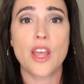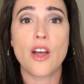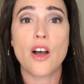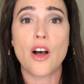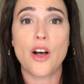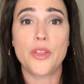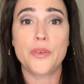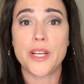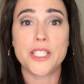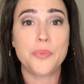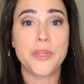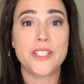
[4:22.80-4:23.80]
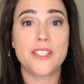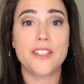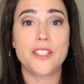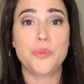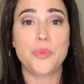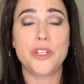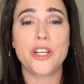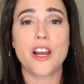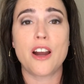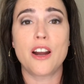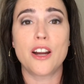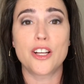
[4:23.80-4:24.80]
All the recipes in this book
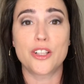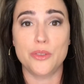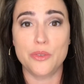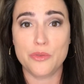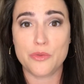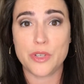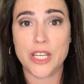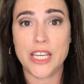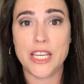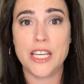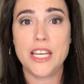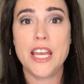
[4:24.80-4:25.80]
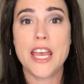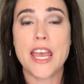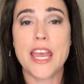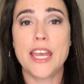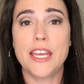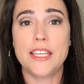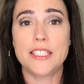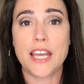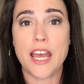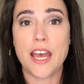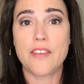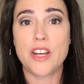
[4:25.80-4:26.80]
are gluten-free and
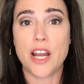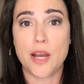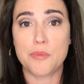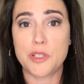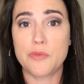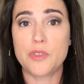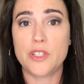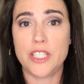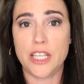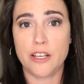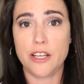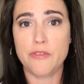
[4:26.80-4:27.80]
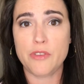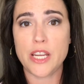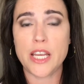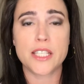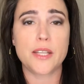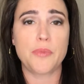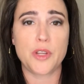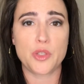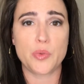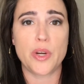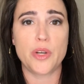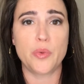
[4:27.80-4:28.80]
have an option for dairy-free, except there's
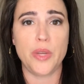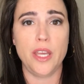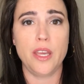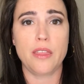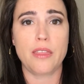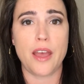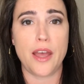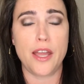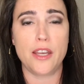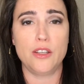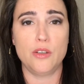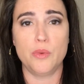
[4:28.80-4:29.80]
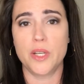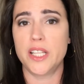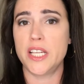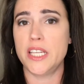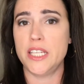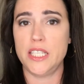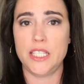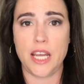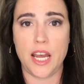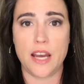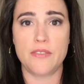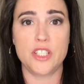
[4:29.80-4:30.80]
1 week that you really need to
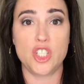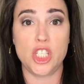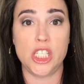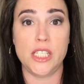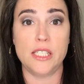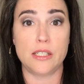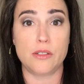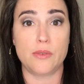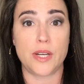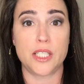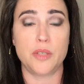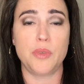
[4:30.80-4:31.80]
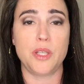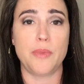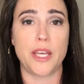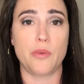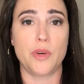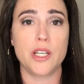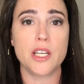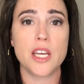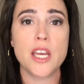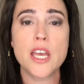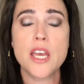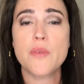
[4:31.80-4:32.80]
have the cheese in the recipe to make it work.
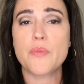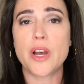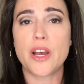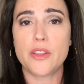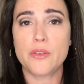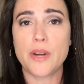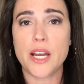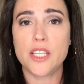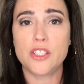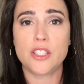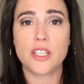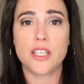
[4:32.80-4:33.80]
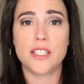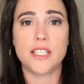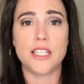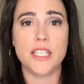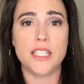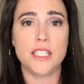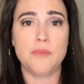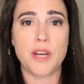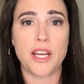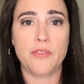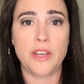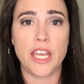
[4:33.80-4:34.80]
But otherwise, it's an easy
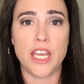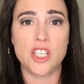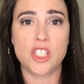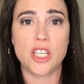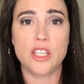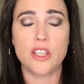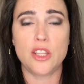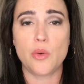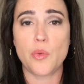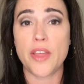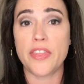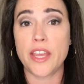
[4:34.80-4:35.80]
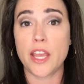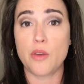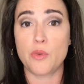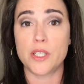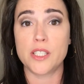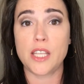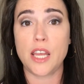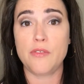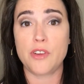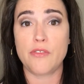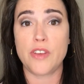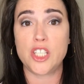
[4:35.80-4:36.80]
modification. The one thing I will say, if
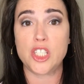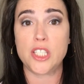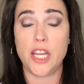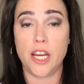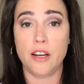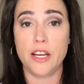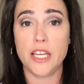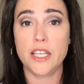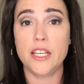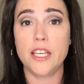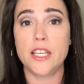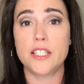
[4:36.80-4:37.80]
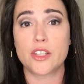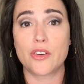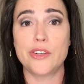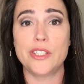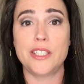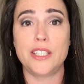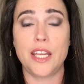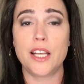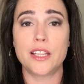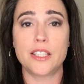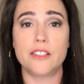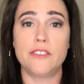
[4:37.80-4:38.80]
you're a vegetarian, it's going to take
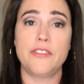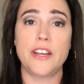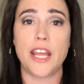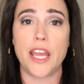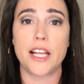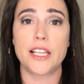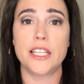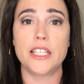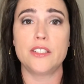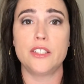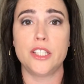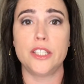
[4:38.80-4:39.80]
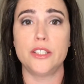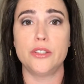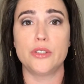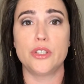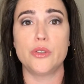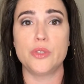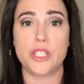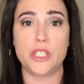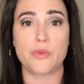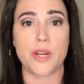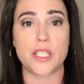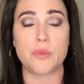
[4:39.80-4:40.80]
a little finagling to use
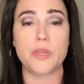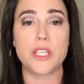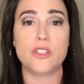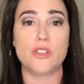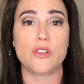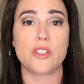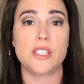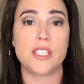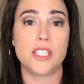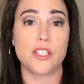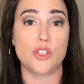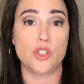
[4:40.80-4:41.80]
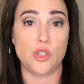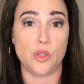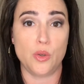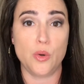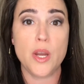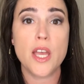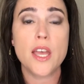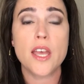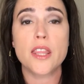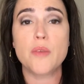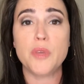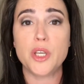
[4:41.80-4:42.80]
these recipes. You could still do
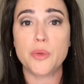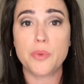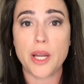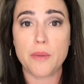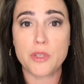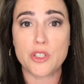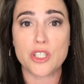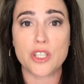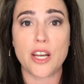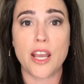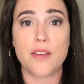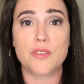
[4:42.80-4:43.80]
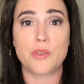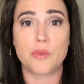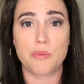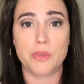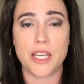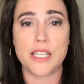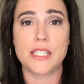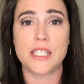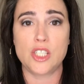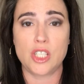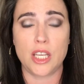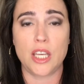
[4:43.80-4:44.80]
the meal prep. You're just gonna have to replace
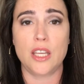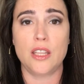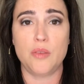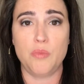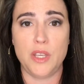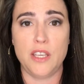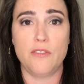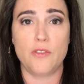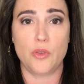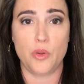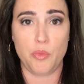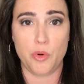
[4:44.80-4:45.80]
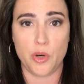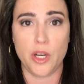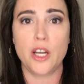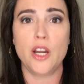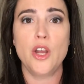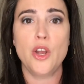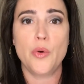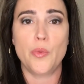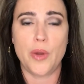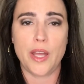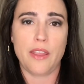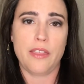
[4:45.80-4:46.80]
the chicken, the beef, or the pork
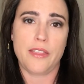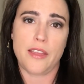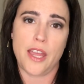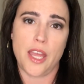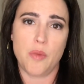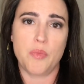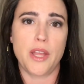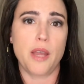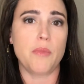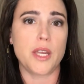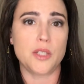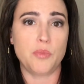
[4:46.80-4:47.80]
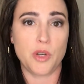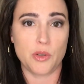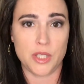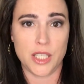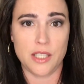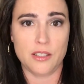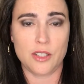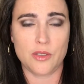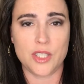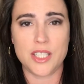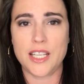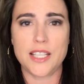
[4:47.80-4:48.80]
with a plant-based protein. So
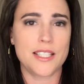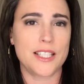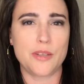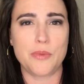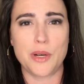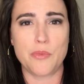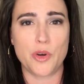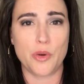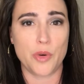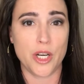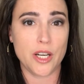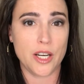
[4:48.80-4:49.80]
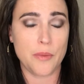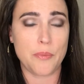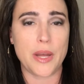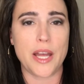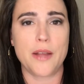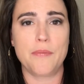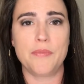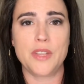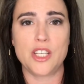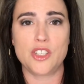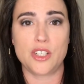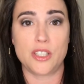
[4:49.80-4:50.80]
it just takes a little bit of more work, but
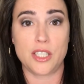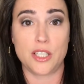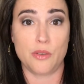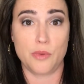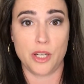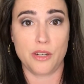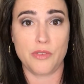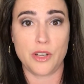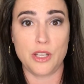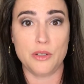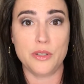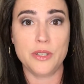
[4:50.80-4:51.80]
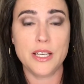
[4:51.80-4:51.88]
it should still work for you.